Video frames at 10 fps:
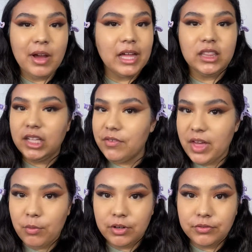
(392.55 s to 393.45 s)
I love
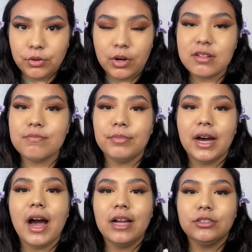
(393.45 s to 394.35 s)
that one, of course, but
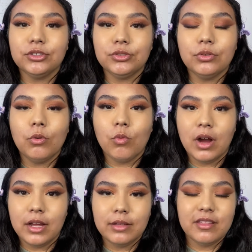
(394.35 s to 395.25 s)
I do
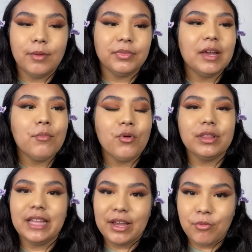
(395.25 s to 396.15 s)
want something more
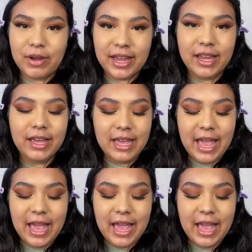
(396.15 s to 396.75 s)
lightweight,